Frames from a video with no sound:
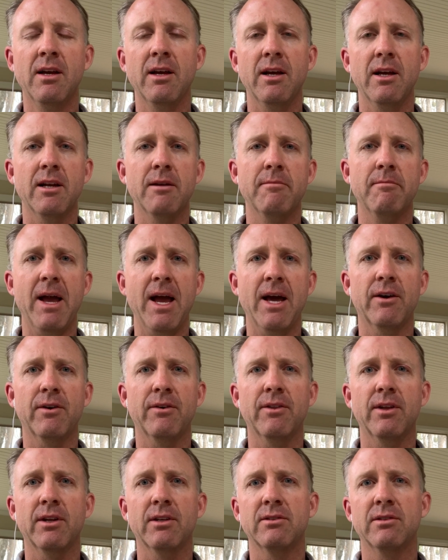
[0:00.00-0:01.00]
in a manner
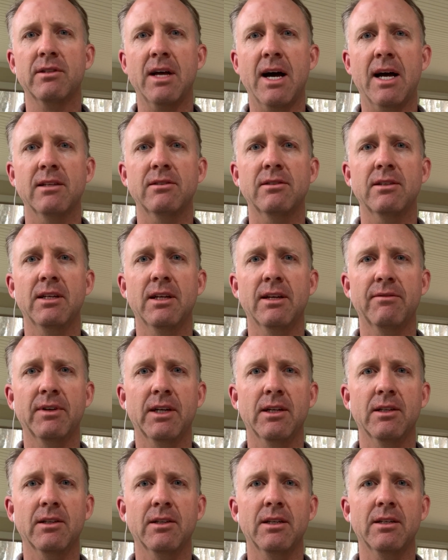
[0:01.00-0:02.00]
that is not
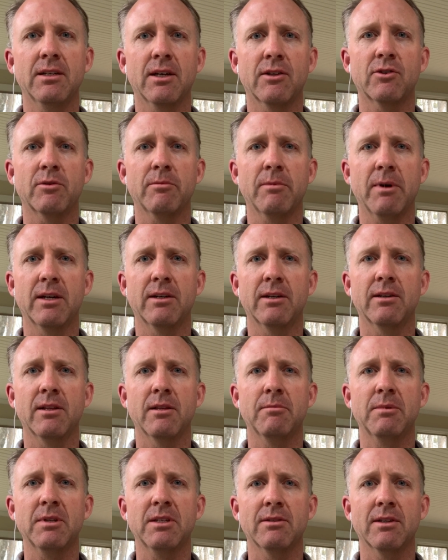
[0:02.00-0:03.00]
significantly detrimental to the
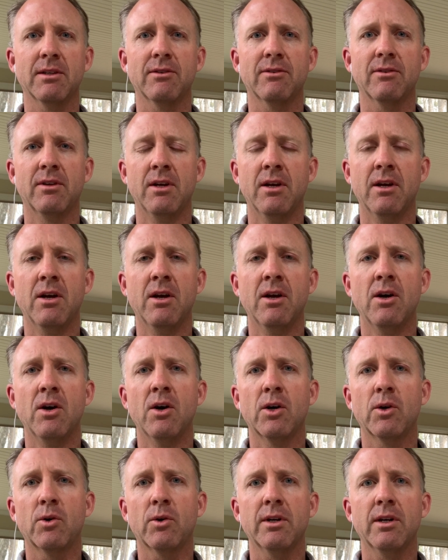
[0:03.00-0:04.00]
business,
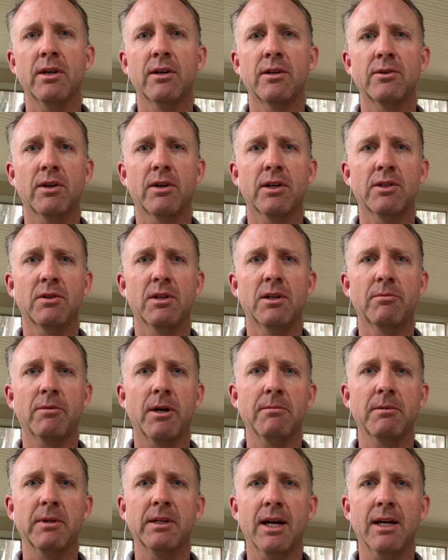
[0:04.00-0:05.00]
according to Treasury
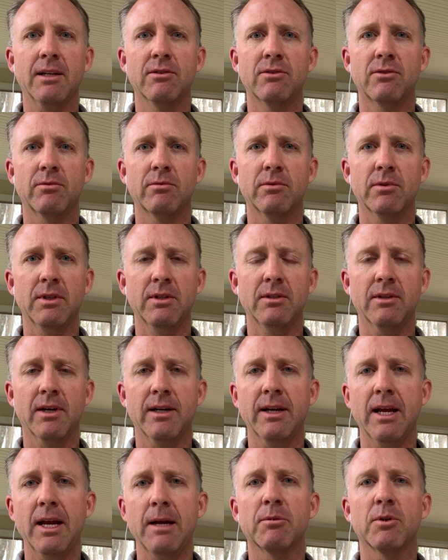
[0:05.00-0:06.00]
Department guidance released
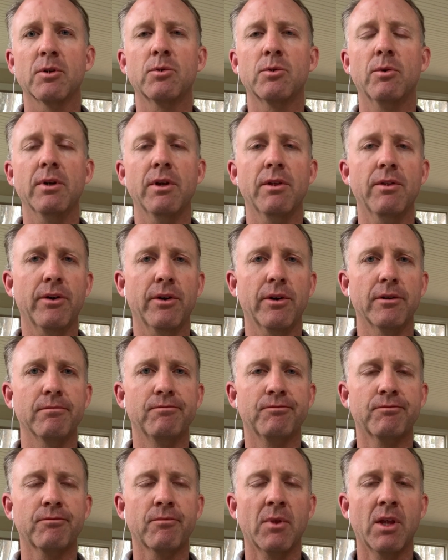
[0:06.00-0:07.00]
on April 23rd.
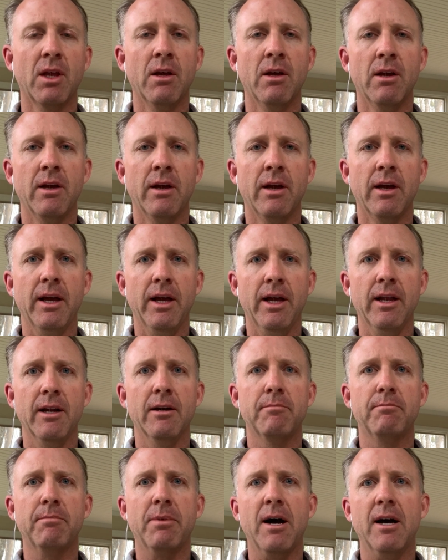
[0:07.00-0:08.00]
In
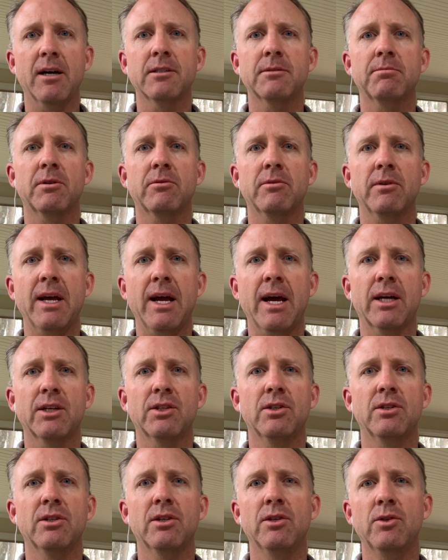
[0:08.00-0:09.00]
a possible
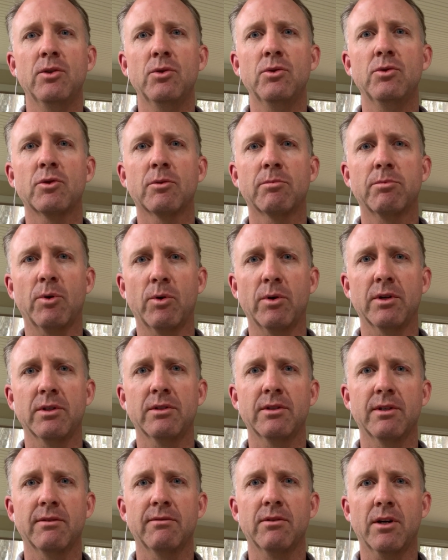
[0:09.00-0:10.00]
reaction to news
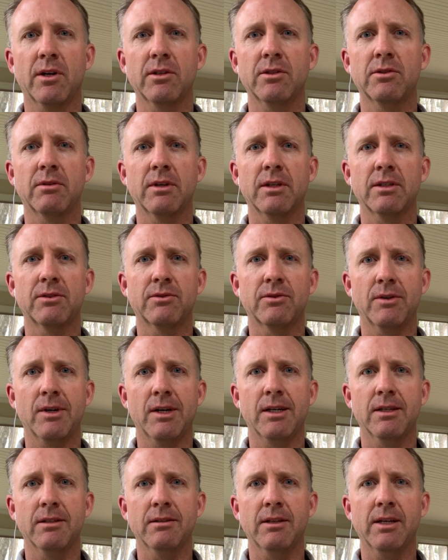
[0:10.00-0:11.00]
reports of large
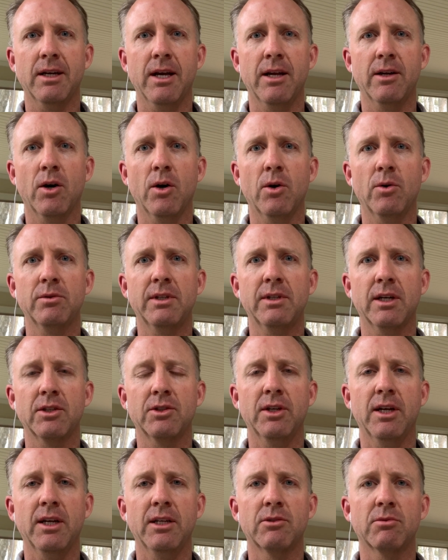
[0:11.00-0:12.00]
restaurant and hotel
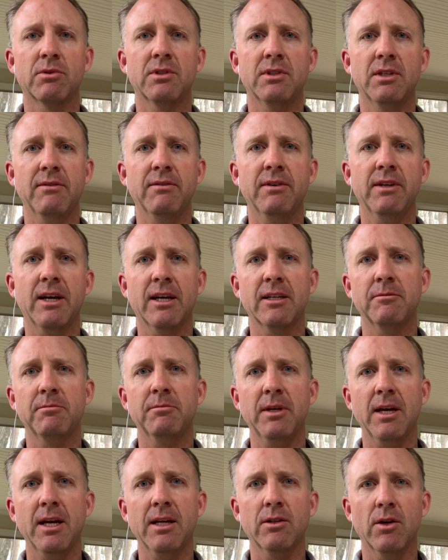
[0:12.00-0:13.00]
chains receiving
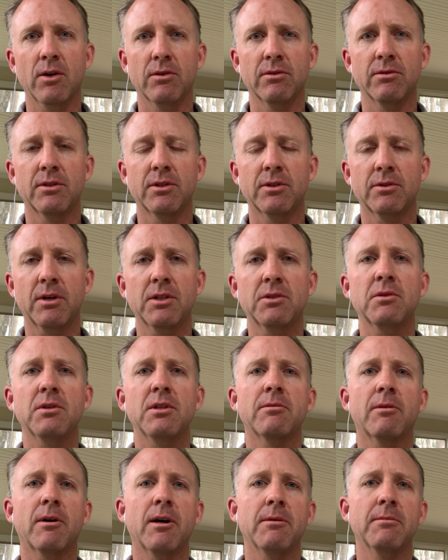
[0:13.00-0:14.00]
SBA loans, the Treasury
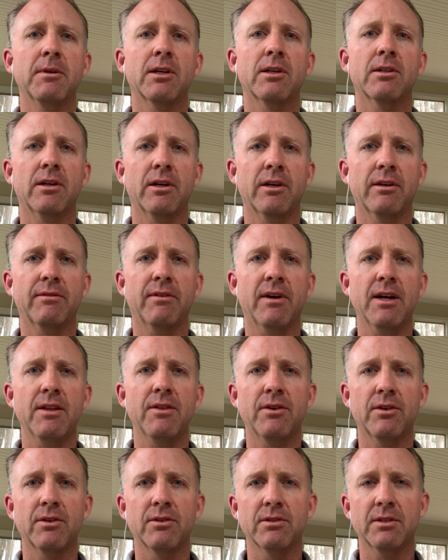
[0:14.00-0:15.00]
Department
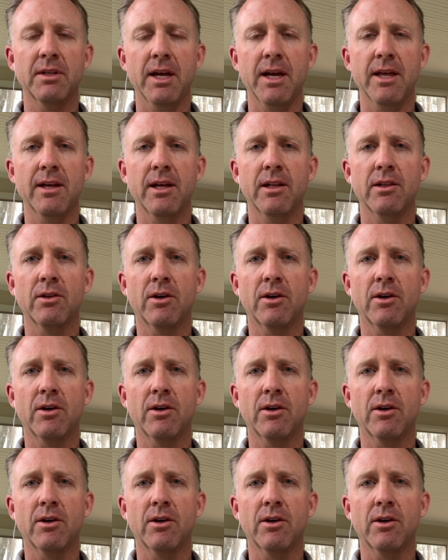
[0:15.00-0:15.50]
clarified Thursday that